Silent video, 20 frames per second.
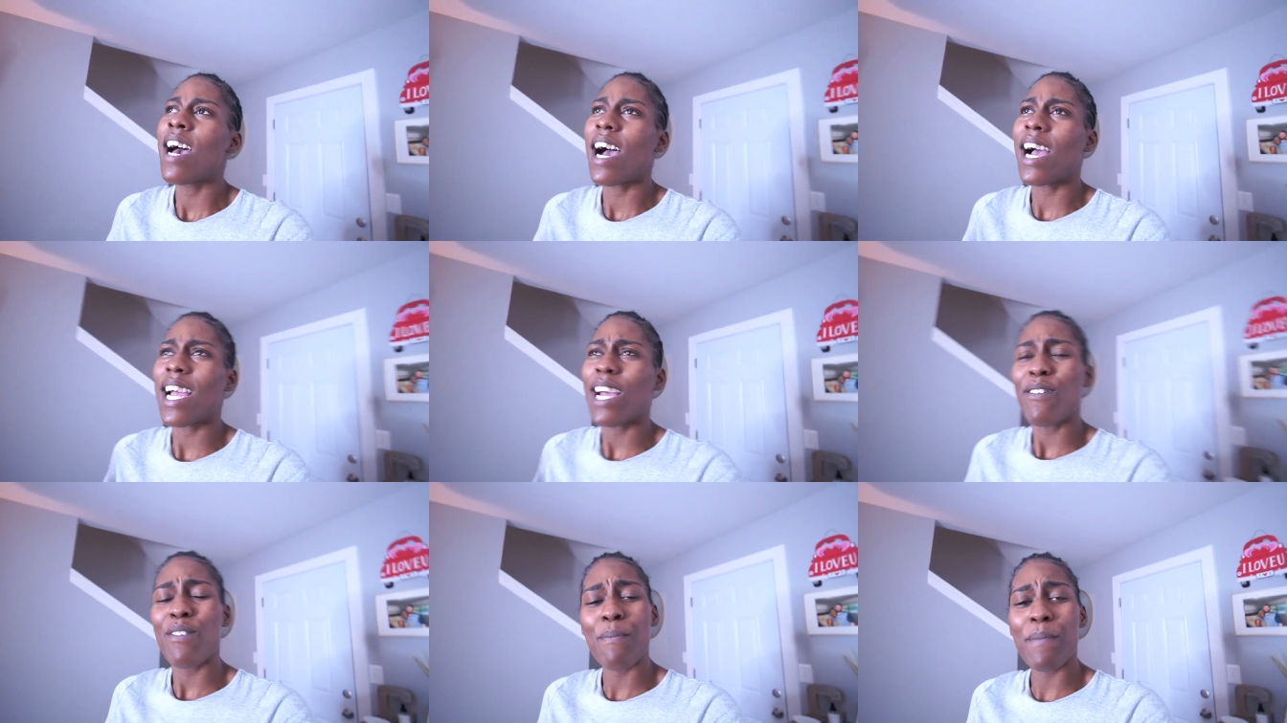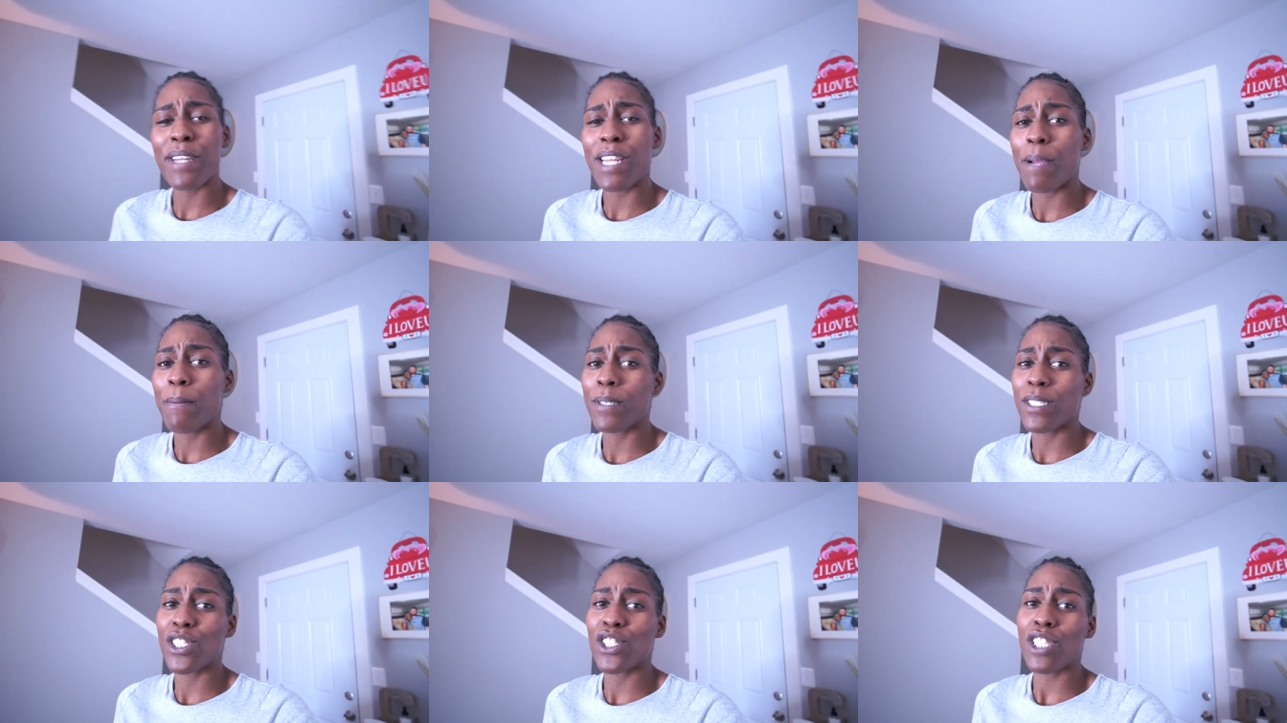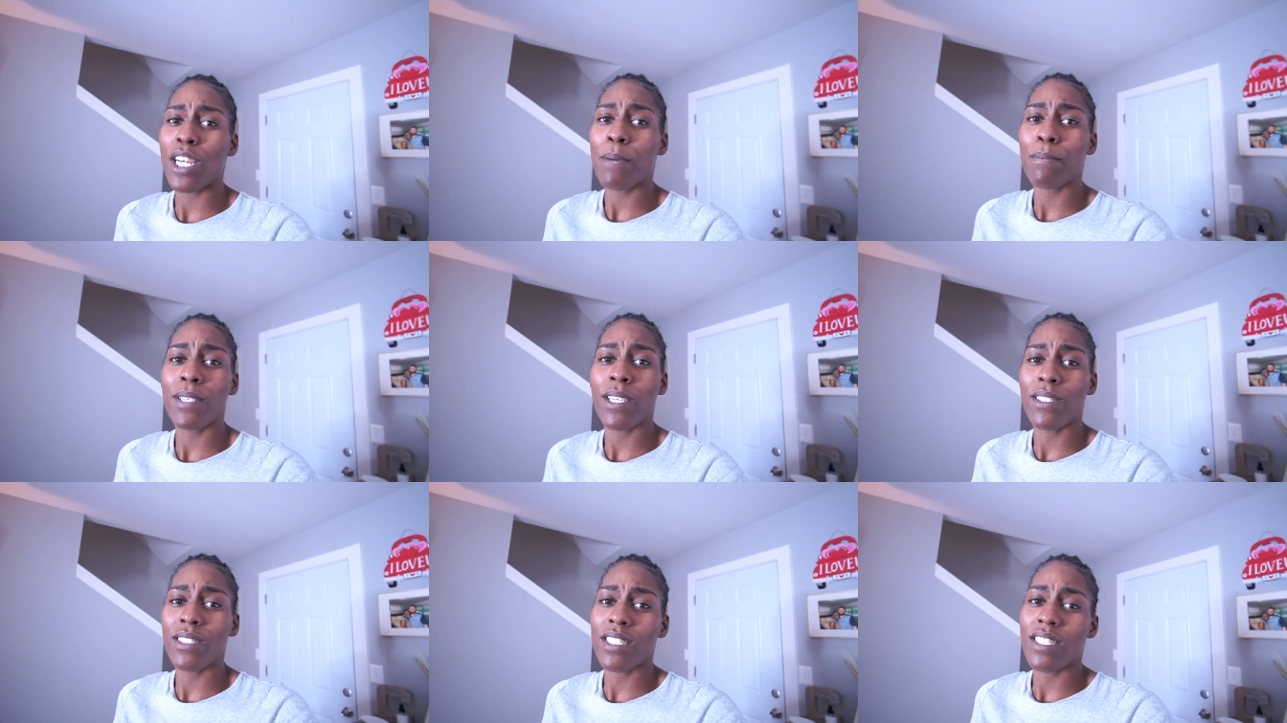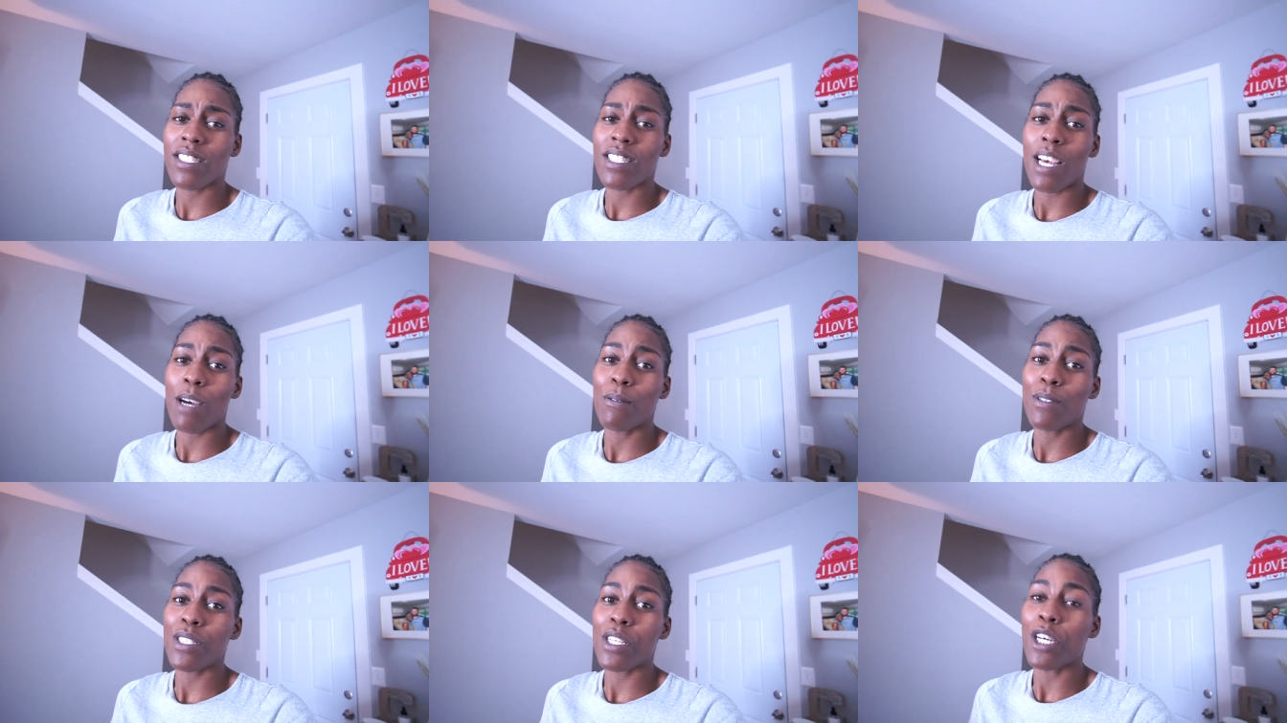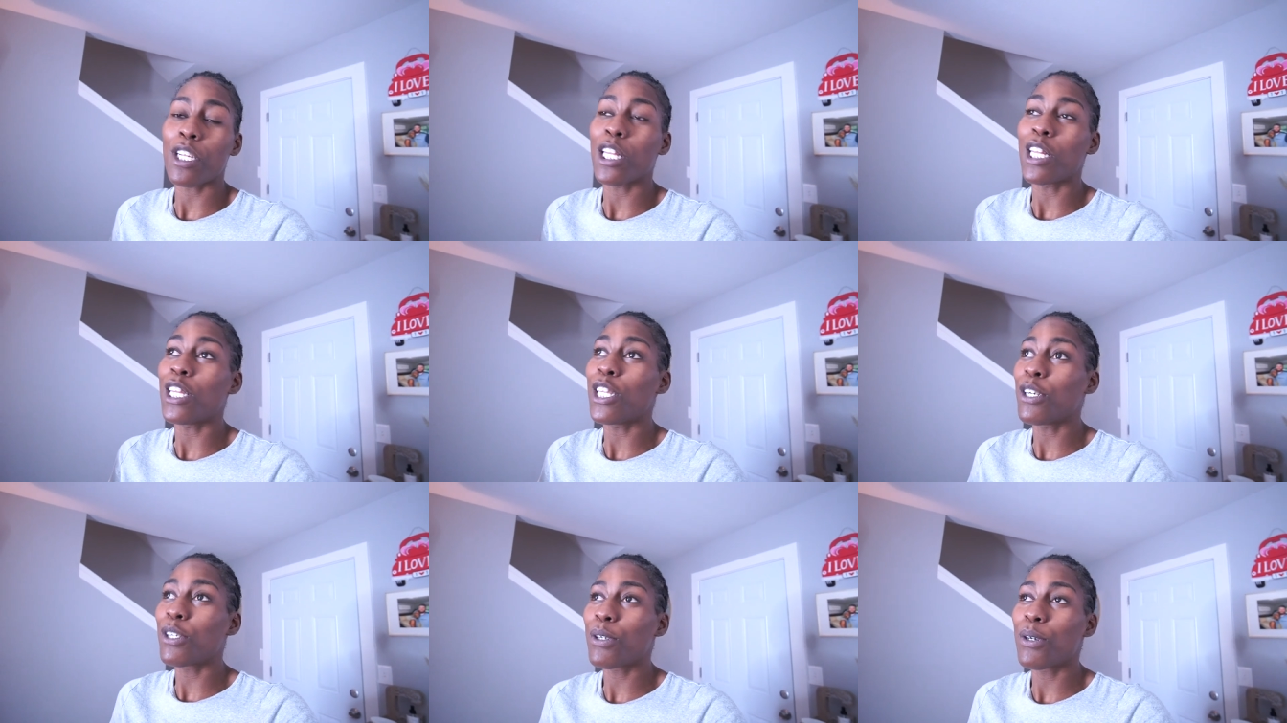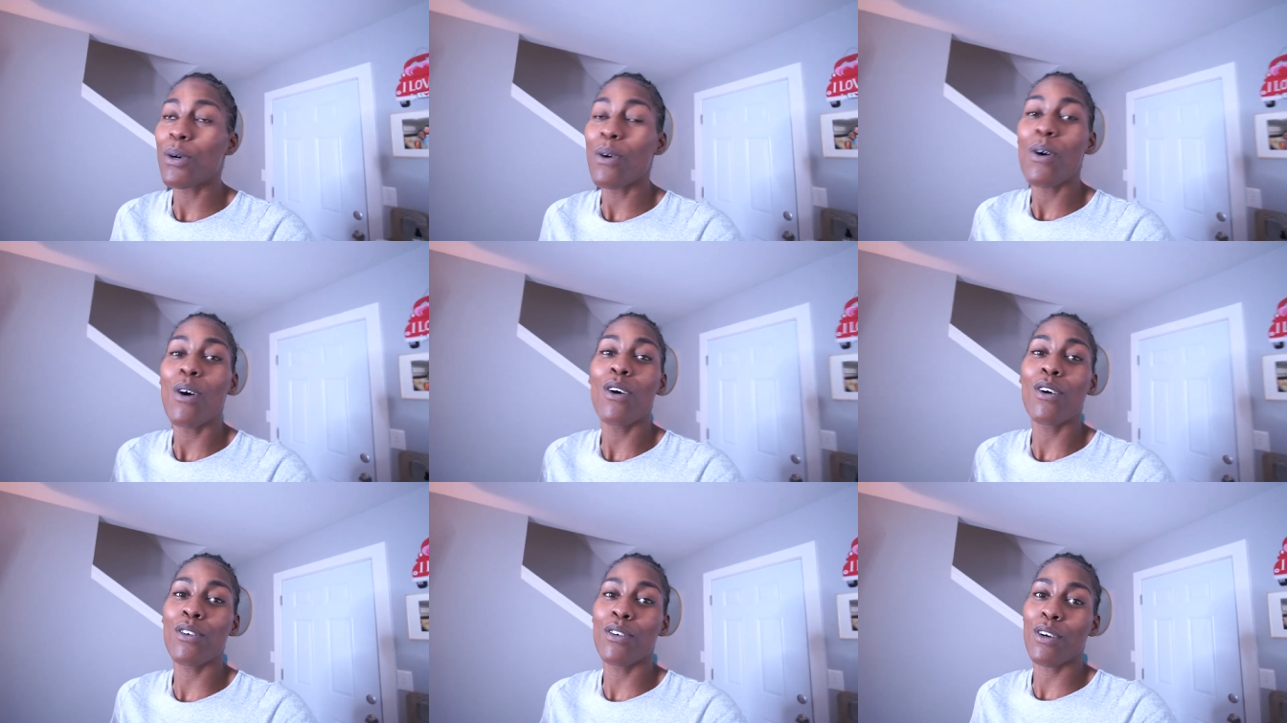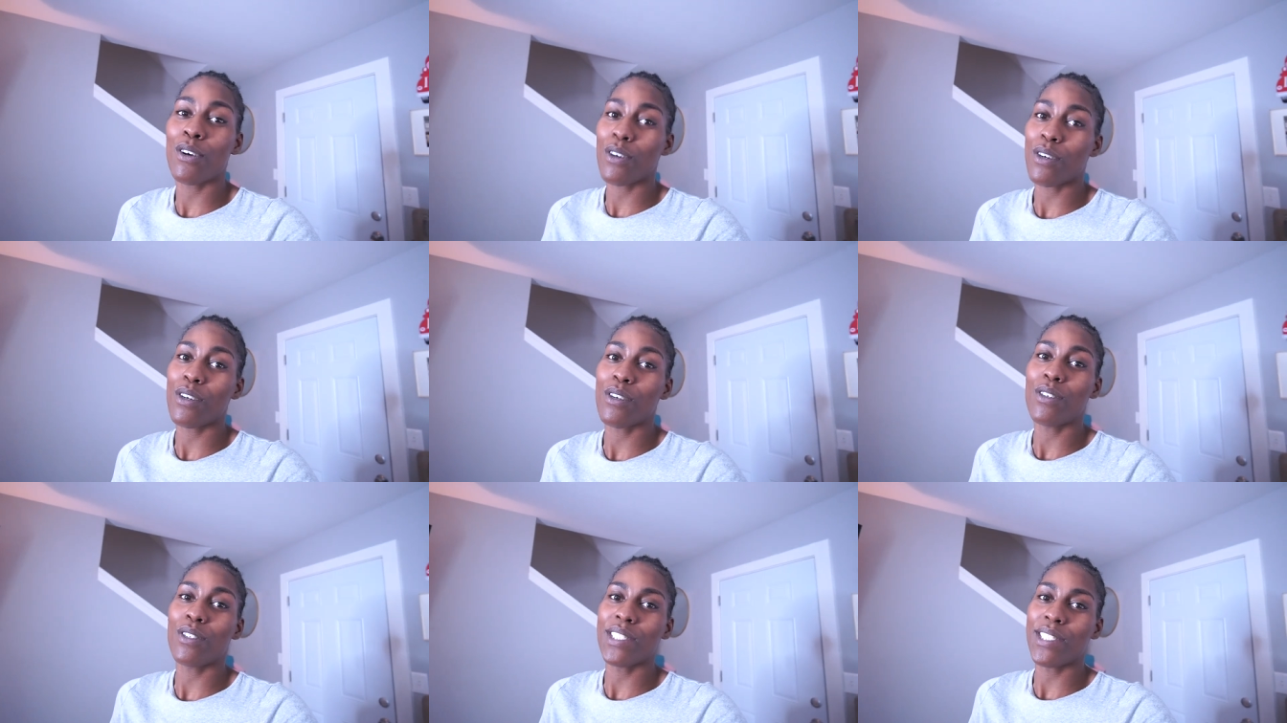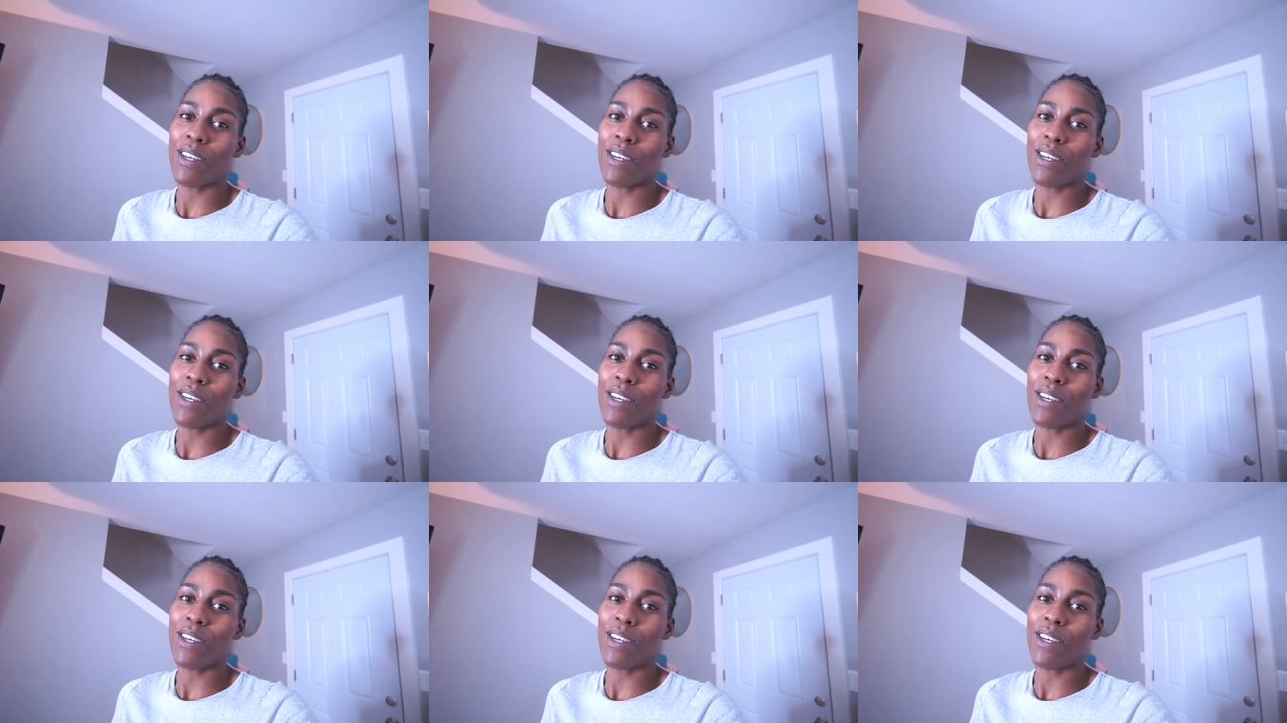I haven't been able to shop there since I was a little girl,